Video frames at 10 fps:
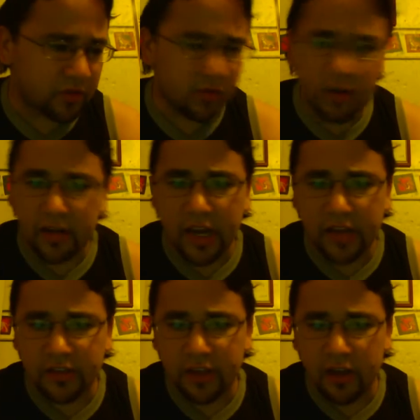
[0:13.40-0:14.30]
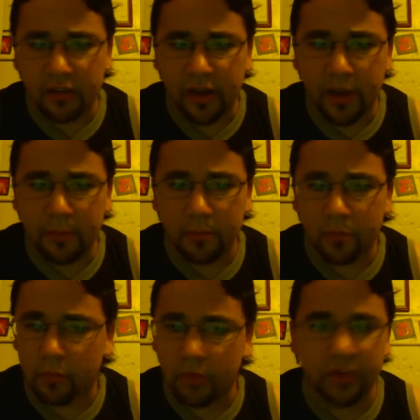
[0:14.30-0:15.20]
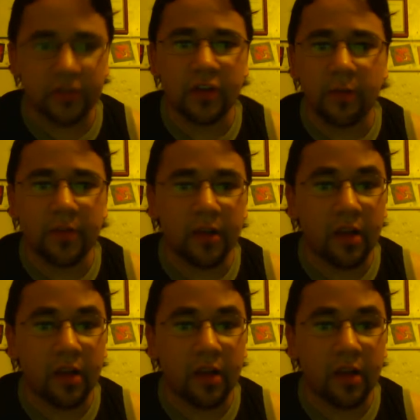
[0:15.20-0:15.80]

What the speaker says: It's an arcade style game, which is something